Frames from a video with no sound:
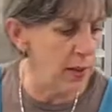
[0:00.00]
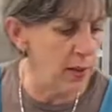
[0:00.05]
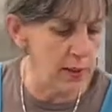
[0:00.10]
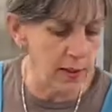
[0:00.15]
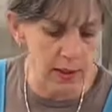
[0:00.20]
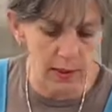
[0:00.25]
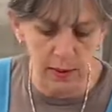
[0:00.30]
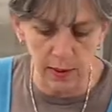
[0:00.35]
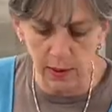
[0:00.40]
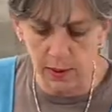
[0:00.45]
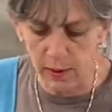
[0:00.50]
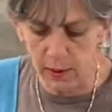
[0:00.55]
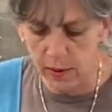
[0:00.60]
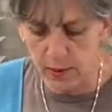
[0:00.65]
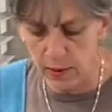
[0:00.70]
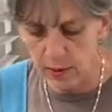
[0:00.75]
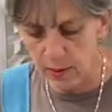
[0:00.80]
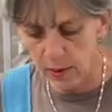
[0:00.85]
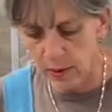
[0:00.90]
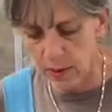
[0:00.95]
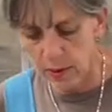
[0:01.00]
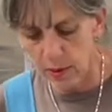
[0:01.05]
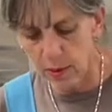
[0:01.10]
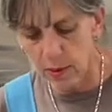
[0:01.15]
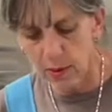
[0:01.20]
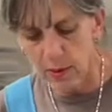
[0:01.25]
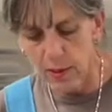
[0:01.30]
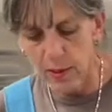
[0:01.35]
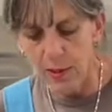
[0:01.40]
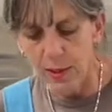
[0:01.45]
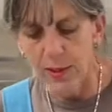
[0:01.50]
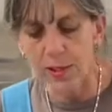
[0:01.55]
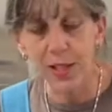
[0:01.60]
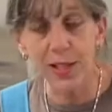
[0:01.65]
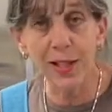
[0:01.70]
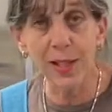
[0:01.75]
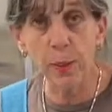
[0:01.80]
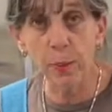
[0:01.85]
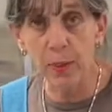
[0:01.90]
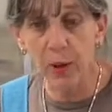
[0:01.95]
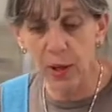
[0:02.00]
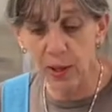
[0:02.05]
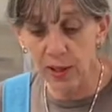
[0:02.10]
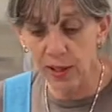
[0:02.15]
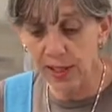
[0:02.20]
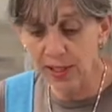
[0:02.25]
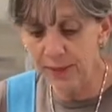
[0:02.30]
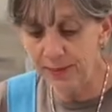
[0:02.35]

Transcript: It's like a party.